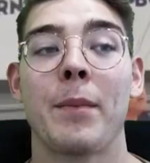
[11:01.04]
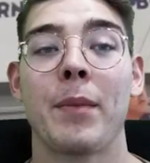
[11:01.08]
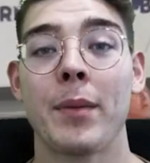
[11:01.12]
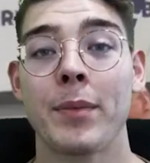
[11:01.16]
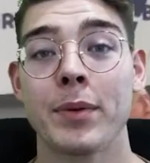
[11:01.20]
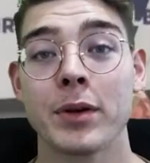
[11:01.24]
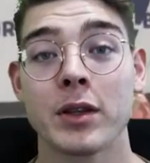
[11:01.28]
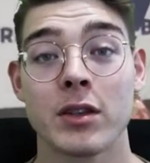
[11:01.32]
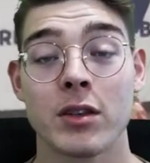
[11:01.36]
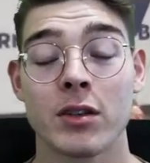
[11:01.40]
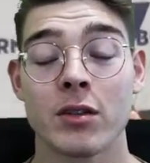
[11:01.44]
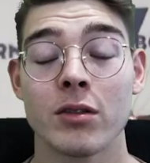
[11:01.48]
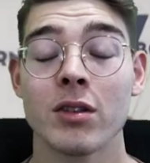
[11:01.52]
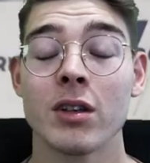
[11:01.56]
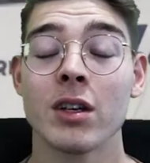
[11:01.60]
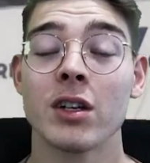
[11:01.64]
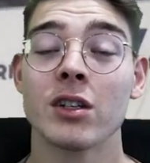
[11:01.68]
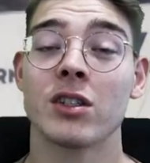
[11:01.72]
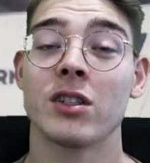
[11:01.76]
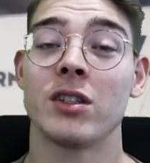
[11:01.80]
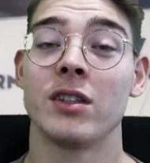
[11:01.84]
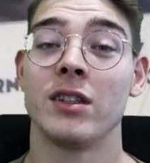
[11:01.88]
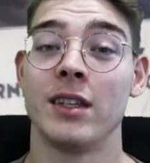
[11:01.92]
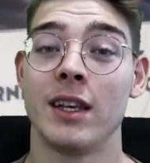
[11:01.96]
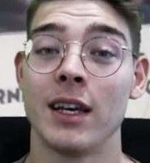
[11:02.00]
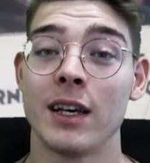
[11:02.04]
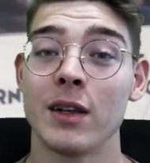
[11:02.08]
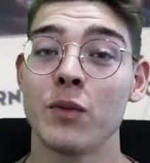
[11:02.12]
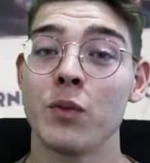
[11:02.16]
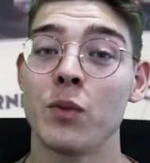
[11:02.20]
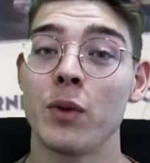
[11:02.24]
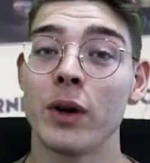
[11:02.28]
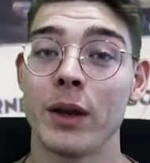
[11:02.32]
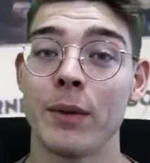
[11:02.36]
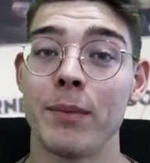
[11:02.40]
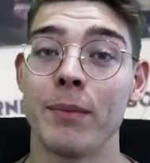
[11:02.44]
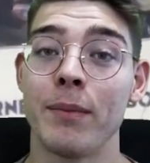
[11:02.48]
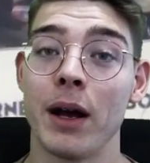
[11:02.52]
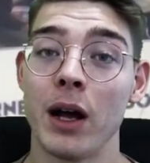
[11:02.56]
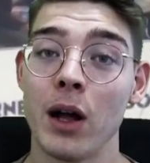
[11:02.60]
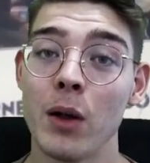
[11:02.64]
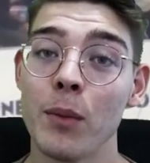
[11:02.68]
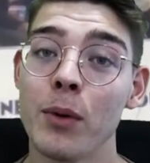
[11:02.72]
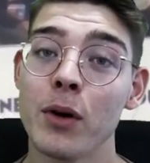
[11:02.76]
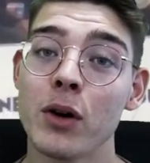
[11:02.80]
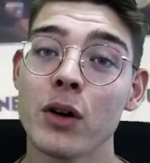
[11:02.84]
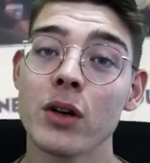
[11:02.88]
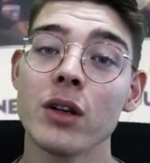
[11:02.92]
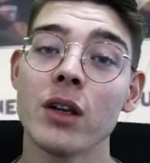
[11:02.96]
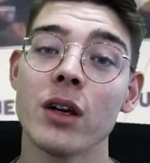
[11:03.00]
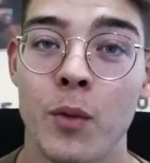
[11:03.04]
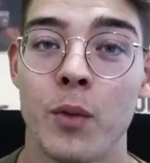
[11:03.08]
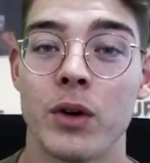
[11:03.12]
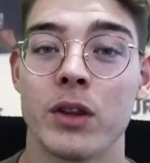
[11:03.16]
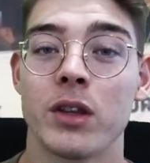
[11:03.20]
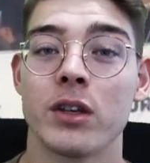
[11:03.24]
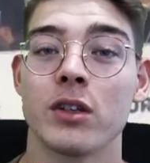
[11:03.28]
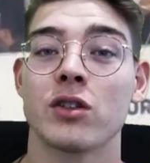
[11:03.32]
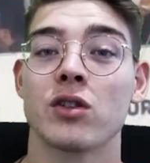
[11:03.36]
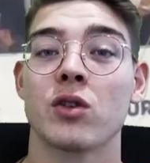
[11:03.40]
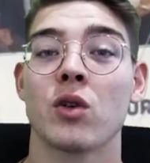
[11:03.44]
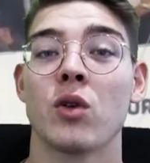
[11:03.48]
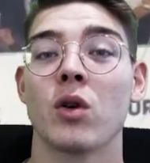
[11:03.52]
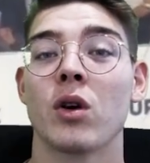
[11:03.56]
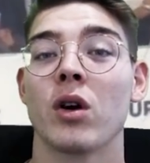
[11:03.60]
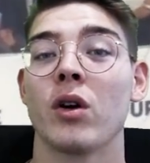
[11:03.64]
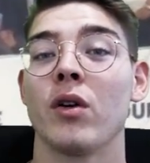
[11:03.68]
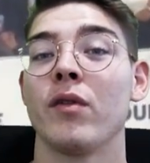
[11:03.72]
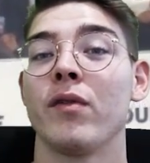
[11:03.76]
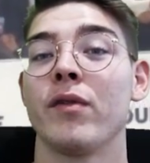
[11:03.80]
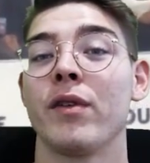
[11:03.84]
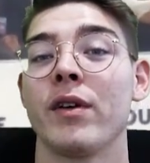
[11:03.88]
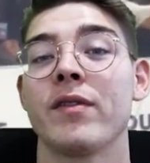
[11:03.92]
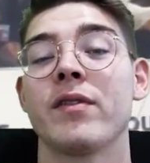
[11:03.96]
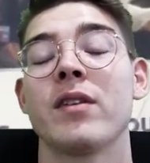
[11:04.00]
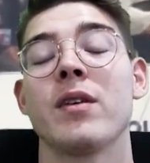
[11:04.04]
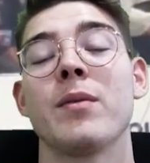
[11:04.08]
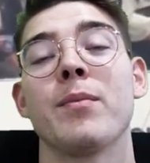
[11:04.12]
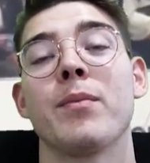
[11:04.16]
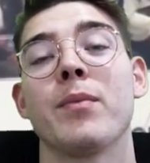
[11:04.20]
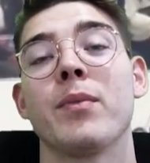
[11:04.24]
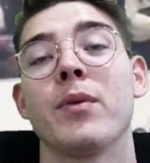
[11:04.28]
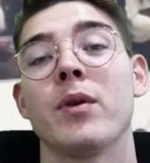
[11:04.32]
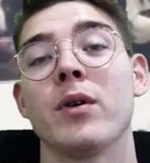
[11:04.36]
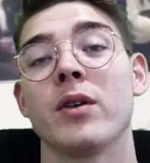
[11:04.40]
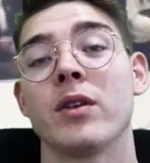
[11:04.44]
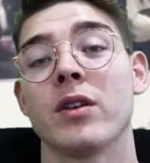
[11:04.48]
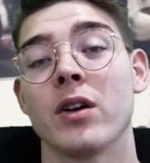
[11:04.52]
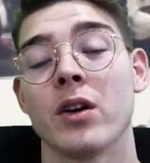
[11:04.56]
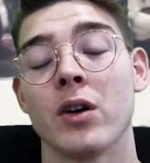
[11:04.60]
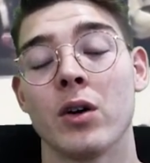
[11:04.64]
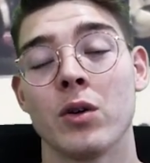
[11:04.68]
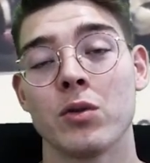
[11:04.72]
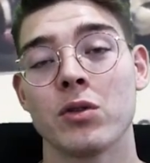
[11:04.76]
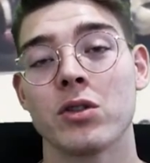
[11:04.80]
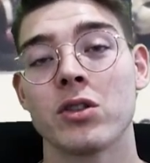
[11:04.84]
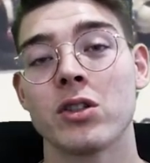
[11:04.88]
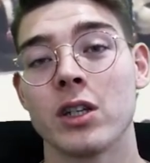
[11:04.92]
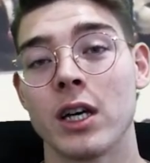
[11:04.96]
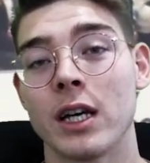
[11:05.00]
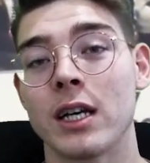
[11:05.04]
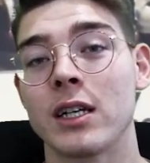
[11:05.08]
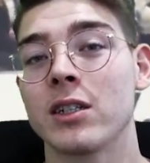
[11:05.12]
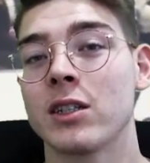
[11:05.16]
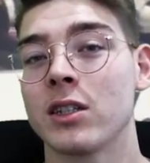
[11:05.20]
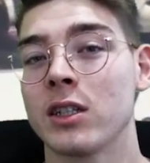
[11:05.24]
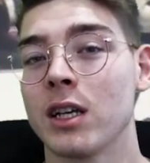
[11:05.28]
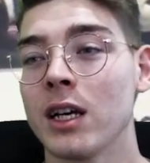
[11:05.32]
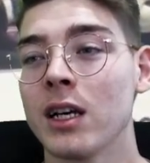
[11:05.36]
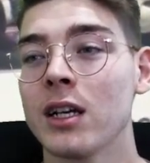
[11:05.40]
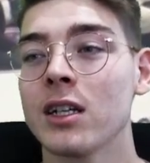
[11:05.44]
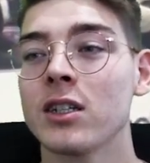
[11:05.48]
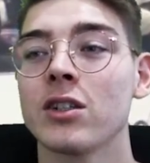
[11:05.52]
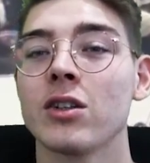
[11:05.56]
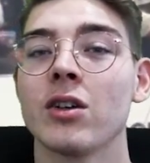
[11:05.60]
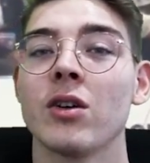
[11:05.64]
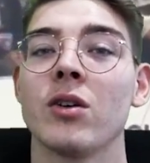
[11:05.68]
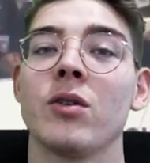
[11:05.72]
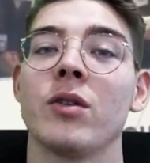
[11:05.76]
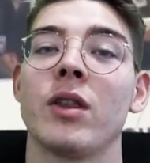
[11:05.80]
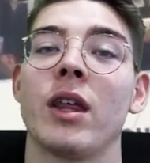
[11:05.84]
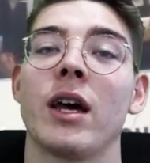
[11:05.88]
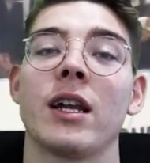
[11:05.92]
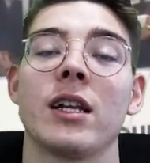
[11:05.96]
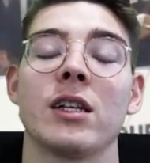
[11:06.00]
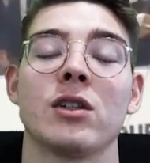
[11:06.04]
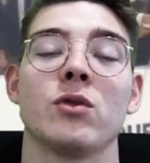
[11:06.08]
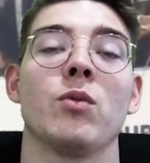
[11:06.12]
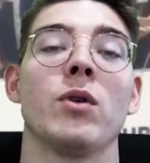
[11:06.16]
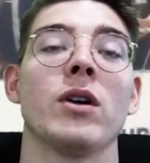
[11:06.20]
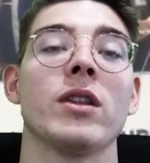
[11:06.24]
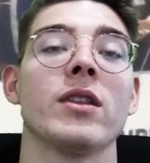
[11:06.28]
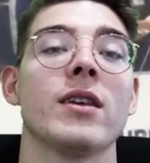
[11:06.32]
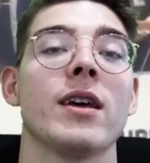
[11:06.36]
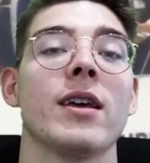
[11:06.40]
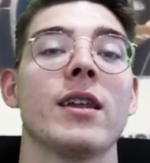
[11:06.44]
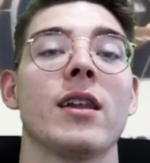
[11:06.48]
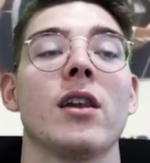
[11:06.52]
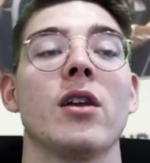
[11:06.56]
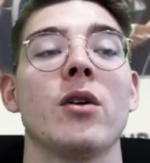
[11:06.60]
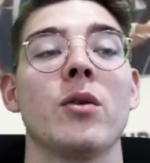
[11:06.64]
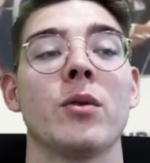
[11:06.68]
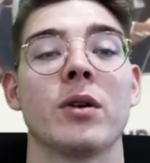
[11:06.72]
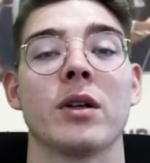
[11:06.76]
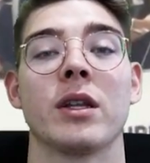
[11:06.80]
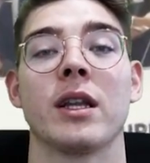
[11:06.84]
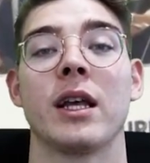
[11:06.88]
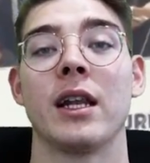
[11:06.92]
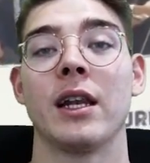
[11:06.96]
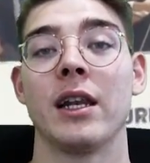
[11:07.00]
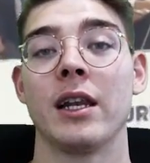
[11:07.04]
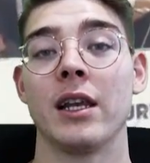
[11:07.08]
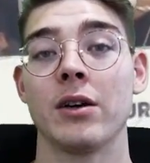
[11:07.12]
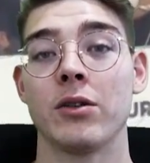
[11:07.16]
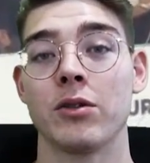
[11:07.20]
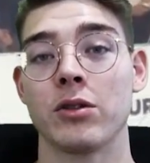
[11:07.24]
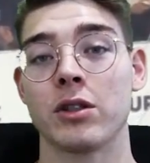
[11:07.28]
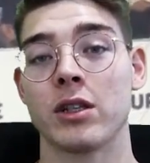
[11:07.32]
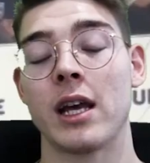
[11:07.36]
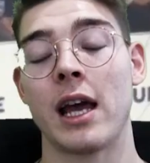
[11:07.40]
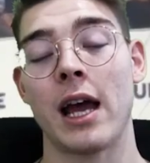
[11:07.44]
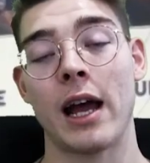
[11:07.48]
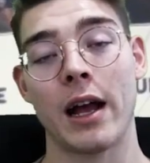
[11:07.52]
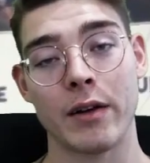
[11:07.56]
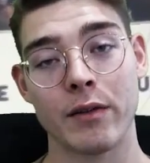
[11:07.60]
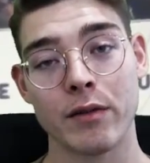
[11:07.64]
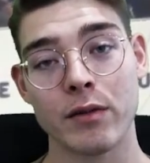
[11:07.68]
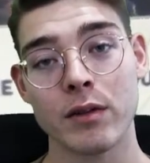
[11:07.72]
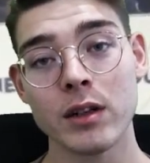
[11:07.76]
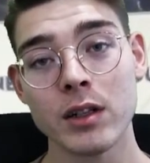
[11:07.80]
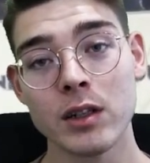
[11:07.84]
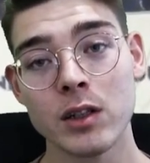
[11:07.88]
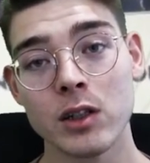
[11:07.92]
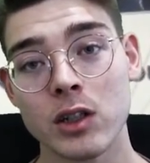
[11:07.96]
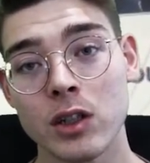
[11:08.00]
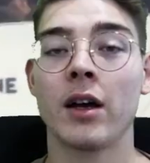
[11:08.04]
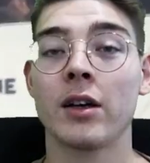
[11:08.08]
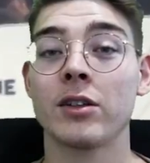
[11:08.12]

But Petrounias did win Melbourne with a score of 15.066, so that is 1/10 lower than Liu's average.